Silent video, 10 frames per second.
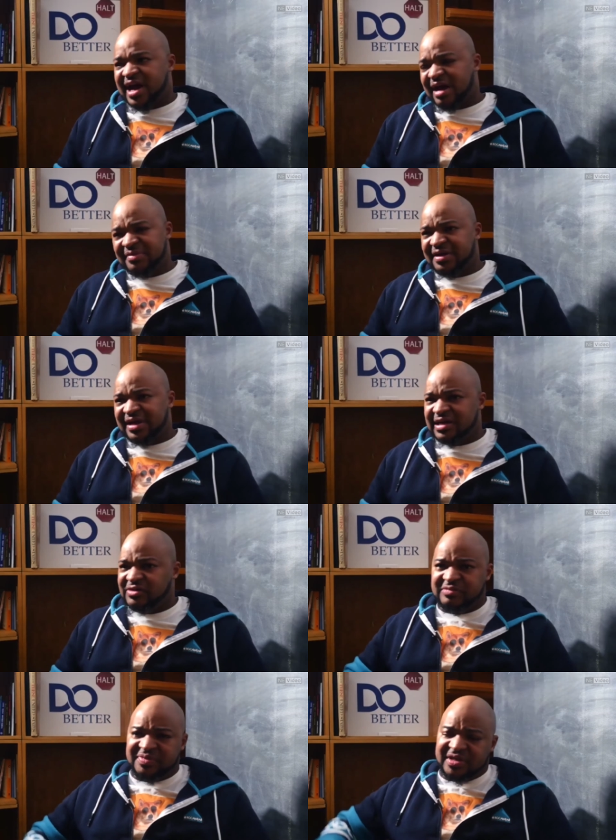a comic. I
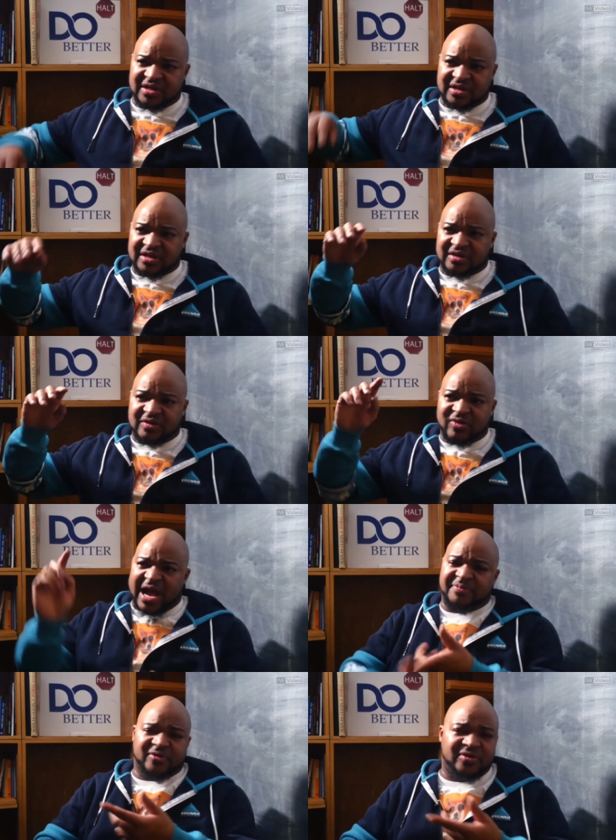used to be a
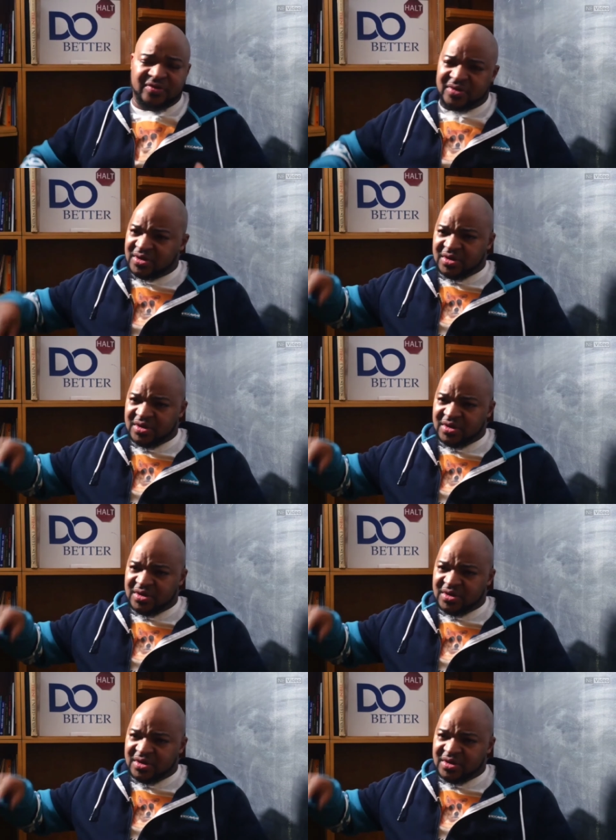rapper,